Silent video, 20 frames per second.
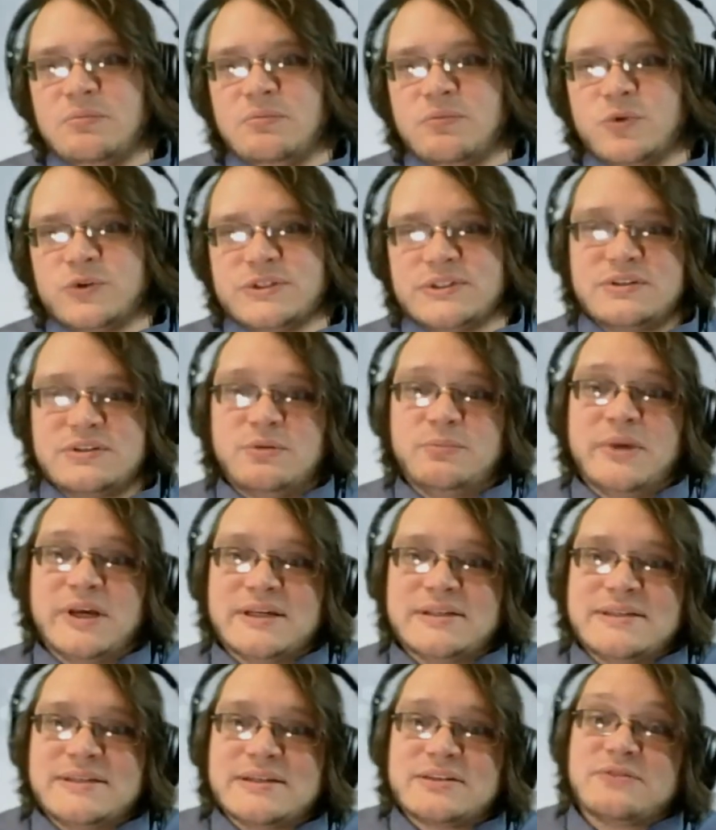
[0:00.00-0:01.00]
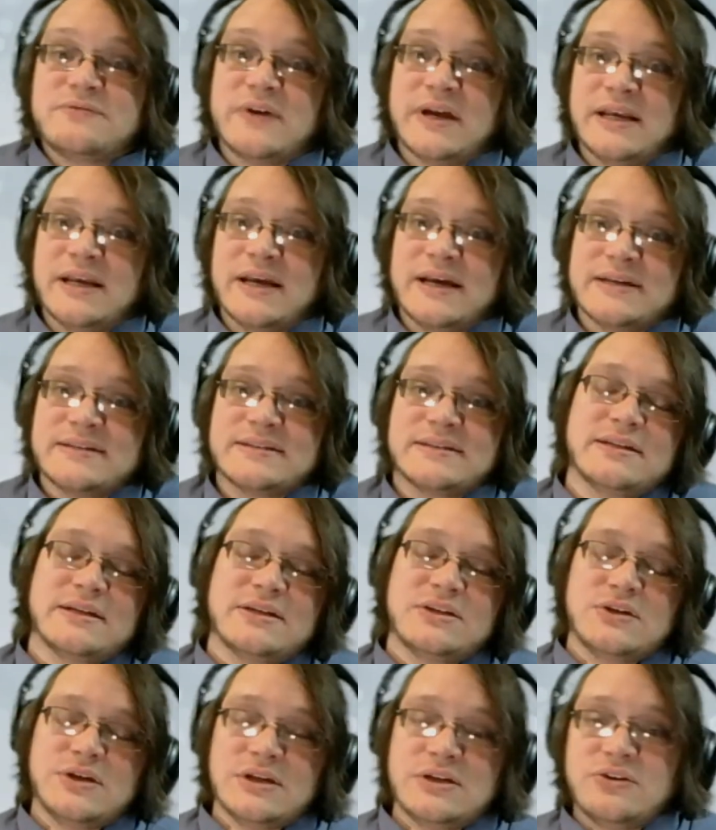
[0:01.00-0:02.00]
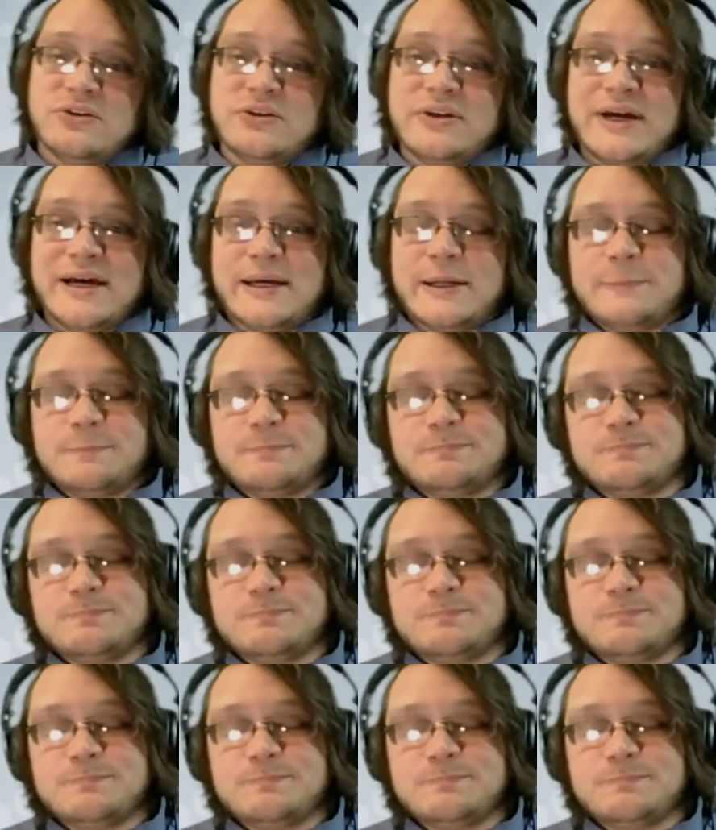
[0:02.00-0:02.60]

which is an omega-6 fatty acid that you get in your diet.